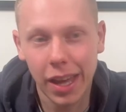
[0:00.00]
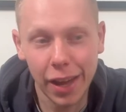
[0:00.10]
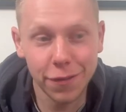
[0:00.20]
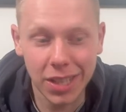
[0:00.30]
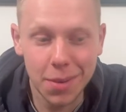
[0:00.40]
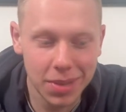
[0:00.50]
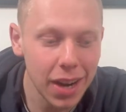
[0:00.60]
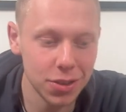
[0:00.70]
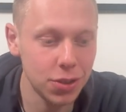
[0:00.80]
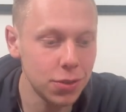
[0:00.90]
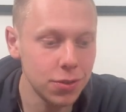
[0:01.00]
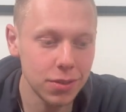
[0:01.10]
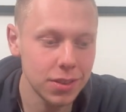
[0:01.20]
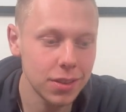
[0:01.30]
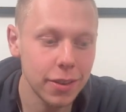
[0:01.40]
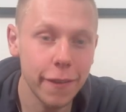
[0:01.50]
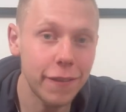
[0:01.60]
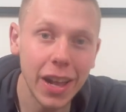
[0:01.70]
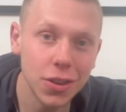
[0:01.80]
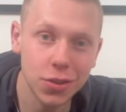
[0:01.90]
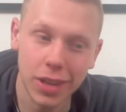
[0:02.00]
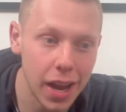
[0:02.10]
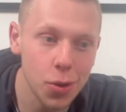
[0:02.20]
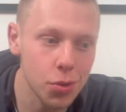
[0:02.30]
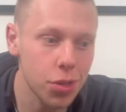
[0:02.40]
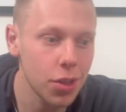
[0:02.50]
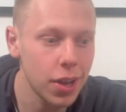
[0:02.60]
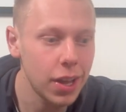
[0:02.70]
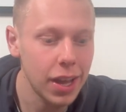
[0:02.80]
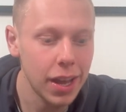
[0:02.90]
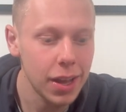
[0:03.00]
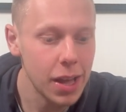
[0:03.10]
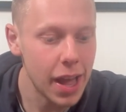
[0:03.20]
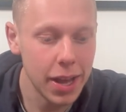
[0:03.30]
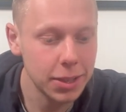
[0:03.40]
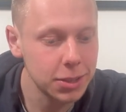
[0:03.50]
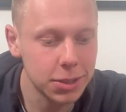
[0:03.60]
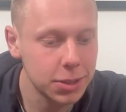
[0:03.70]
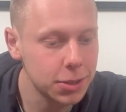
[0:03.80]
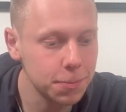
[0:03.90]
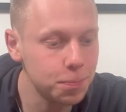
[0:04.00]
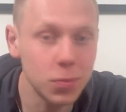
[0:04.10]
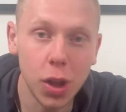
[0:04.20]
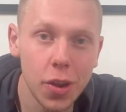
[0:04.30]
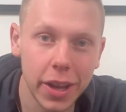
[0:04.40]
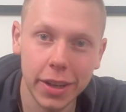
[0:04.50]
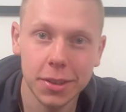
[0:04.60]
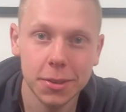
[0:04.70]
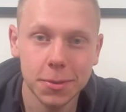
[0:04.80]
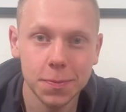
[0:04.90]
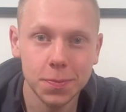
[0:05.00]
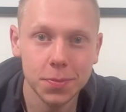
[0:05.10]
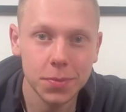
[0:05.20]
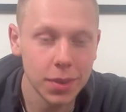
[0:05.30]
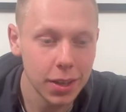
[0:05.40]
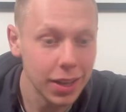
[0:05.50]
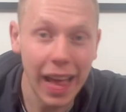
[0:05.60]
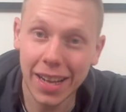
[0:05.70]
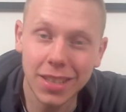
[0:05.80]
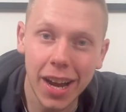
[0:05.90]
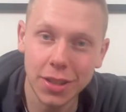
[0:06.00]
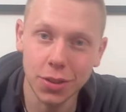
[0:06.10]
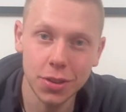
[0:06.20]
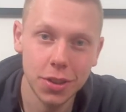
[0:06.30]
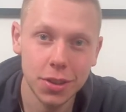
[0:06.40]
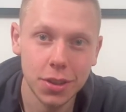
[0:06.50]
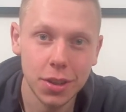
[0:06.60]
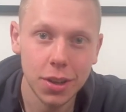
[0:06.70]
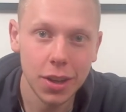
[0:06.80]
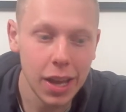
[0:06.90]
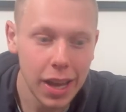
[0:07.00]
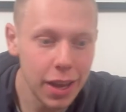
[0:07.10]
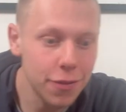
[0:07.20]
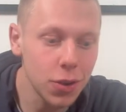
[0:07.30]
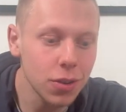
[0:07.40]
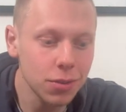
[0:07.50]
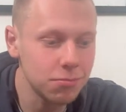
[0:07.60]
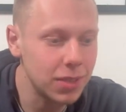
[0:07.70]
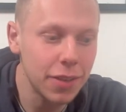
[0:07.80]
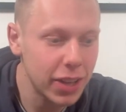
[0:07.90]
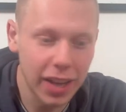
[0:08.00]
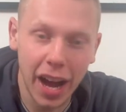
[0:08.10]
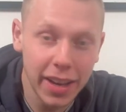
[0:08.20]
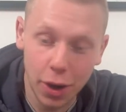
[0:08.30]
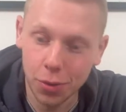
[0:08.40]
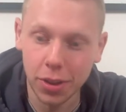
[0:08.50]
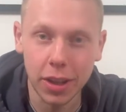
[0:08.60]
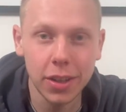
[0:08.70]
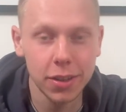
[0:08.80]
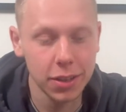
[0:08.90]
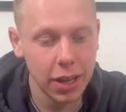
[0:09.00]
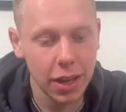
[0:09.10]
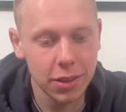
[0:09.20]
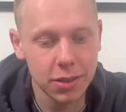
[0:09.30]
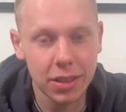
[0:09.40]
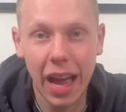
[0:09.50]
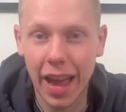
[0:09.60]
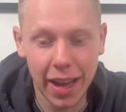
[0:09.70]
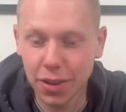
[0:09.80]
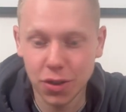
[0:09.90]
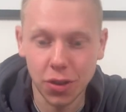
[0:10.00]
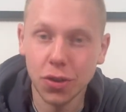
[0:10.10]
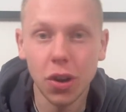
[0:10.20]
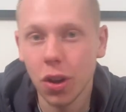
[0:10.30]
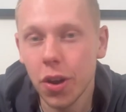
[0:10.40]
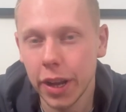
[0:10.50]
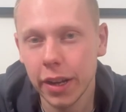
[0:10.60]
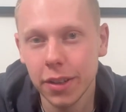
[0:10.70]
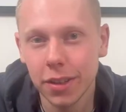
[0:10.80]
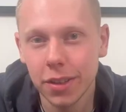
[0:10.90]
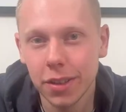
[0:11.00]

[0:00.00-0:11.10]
If deep down you value health and learning, as I do, if you're living unhealthily and you're not learning,